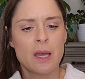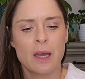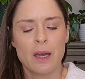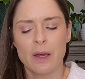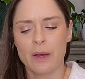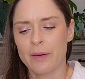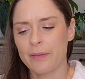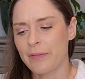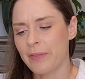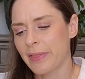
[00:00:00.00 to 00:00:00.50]

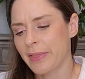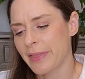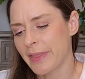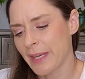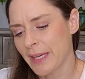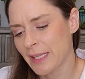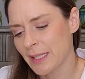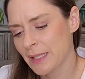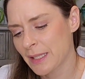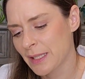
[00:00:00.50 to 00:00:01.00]
of
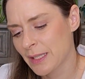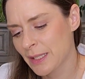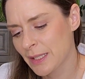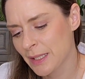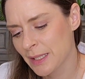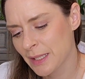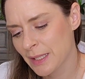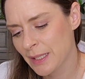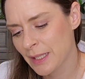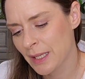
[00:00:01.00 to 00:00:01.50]
this.
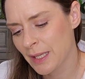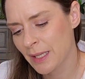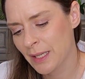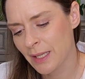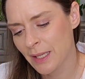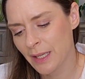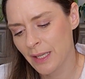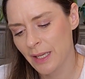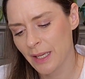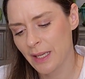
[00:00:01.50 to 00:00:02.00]

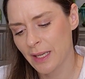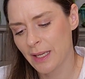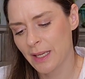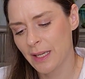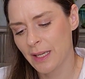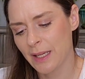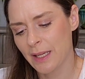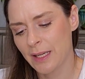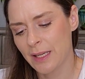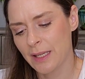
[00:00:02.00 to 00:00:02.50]
It
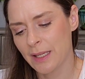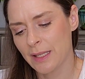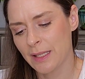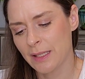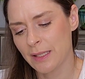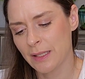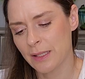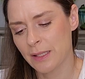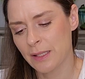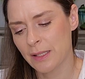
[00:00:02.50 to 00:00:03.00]

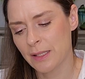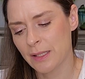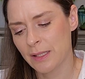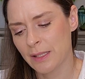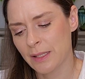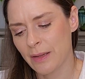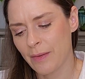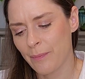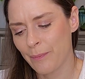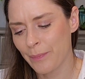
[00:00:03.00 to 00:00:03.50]

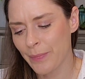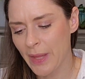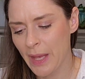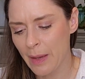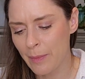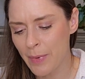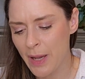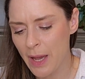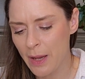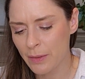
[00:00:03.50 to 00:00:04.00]
is
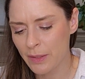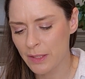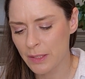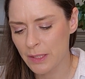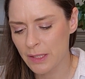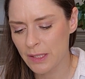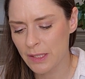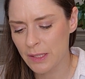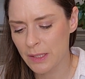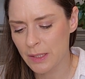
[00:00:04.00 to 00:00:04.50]
about a
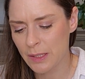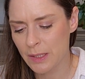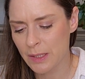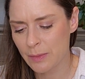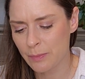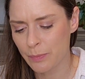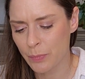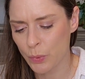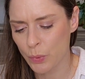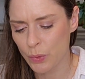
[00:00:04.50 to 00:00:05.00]

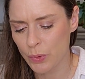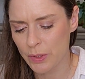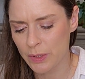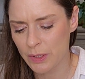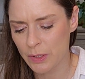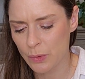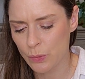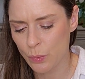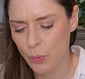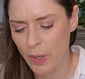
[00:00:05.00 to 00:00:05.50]

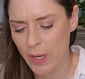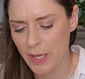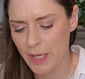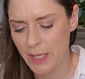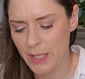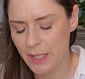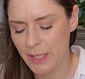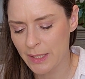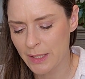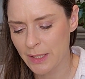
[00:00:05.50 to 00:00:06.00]
sports
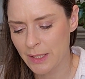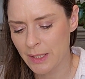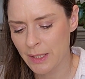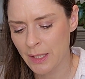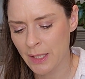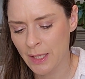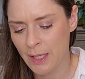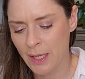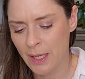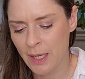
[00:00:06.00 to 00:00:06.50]
weight,
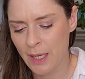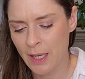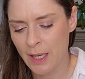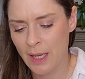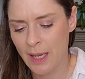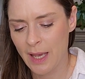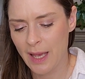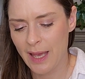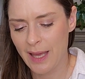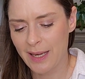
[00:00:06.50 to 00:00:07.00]

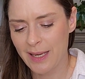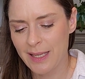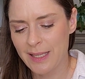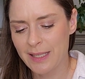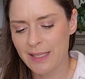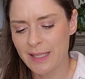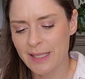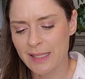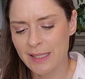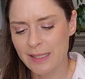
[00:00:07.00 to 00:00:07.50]
and
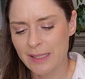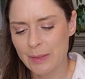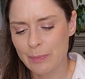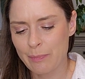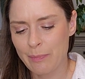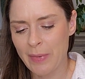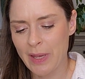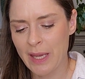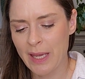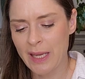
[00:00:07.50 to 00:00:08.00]
it is
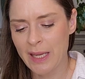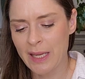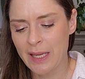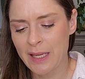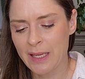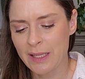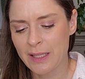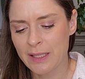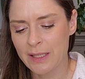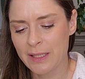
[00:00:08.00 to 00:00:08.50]

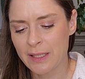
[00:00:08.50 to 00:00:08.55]
made